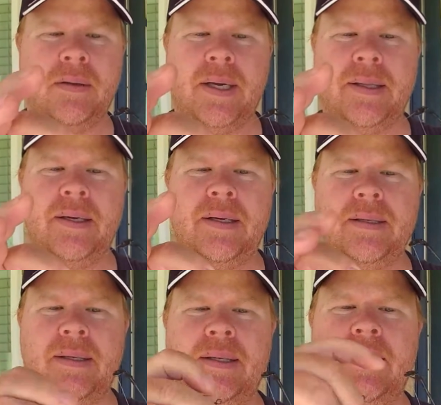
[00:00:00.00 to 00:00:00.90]
like
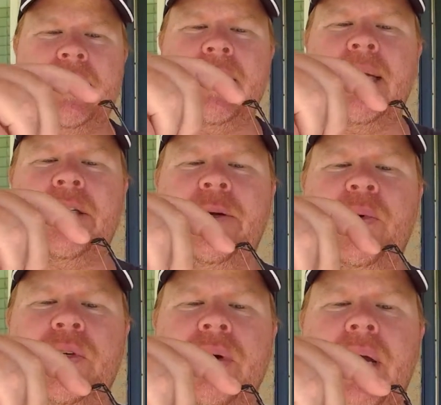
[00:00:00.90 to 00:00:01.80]
this, let's say that chip or
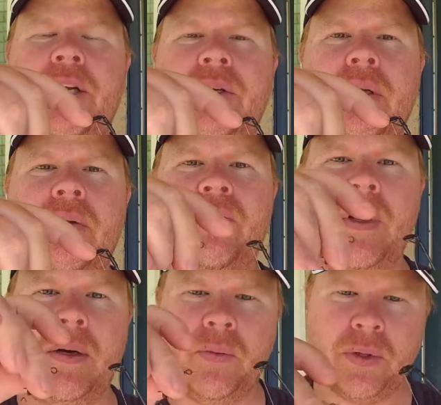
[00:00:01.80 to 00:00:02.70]
scratch is on the
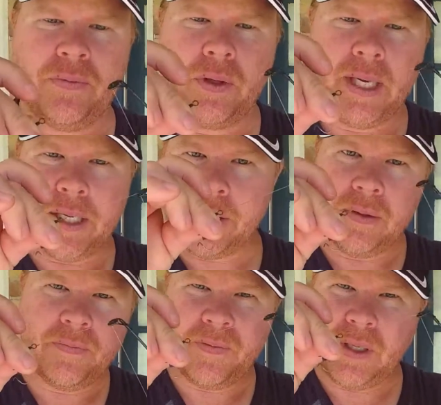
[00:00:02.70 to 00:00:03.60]
front. Well, if you're catching
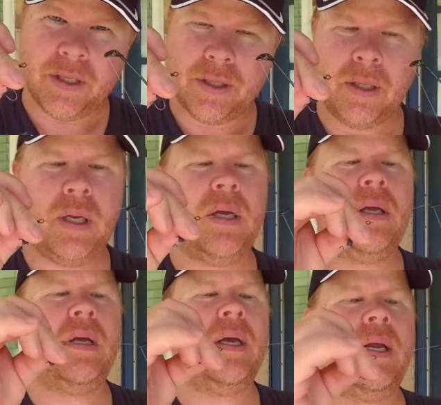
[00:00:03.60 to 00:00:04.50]
a fish
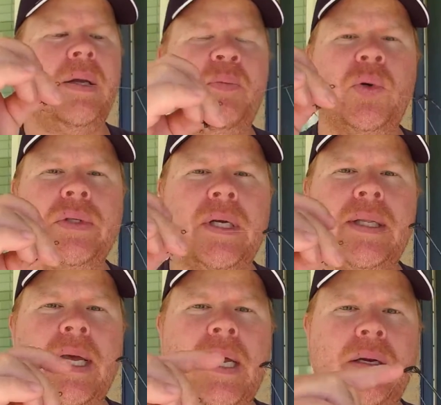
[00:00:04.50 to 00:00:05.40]
and it pulls on
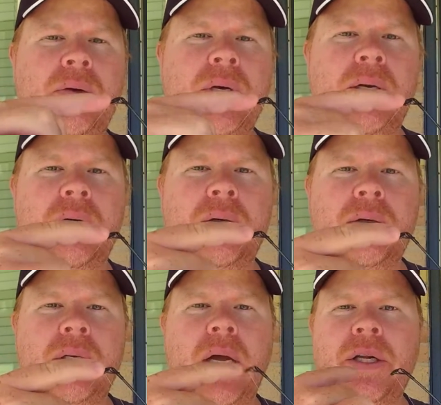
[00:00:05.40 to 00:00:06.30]
that, you can
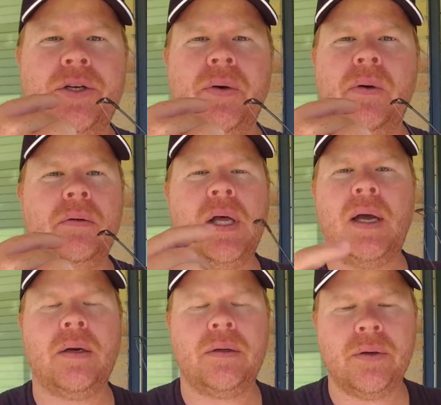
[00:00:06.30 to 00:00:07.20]
cut your own
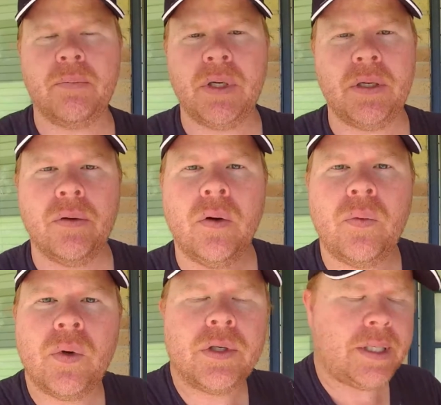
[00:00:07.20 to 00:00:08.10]
line. You can be your own worst